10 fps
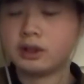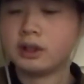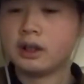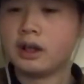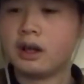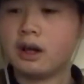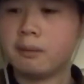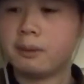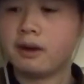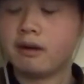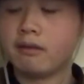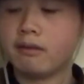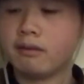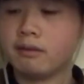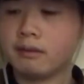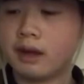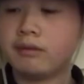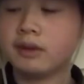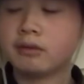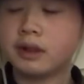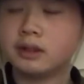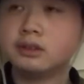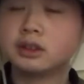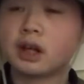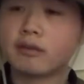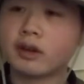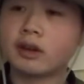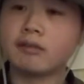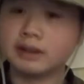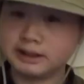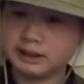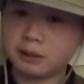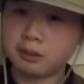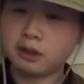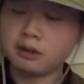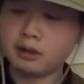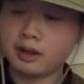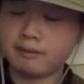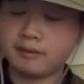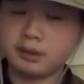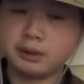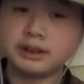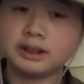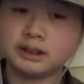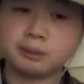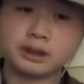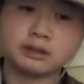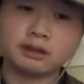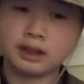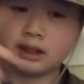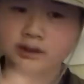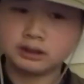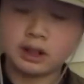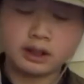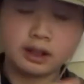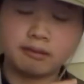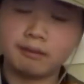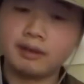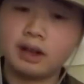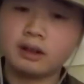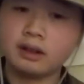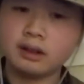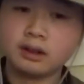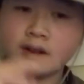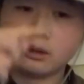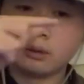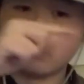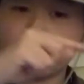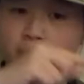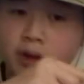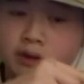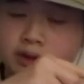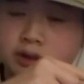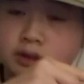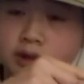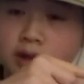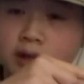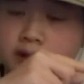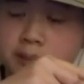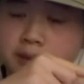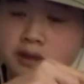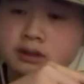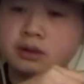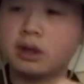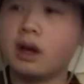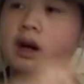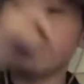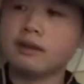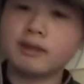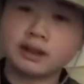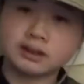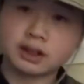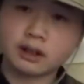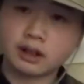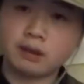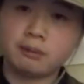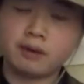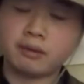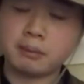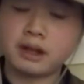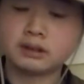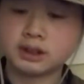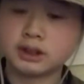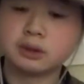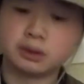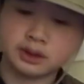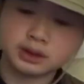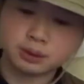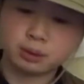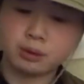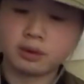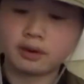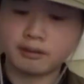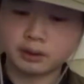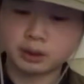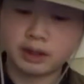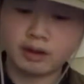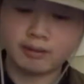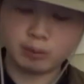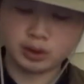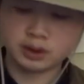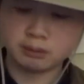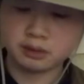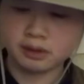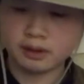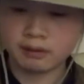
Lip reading: But I think they do stock there in the summer, and the reason is because they can't stock it in the valley where the water is too hot. They stock it up on the mountains where it's cooler and the trout have more time to live.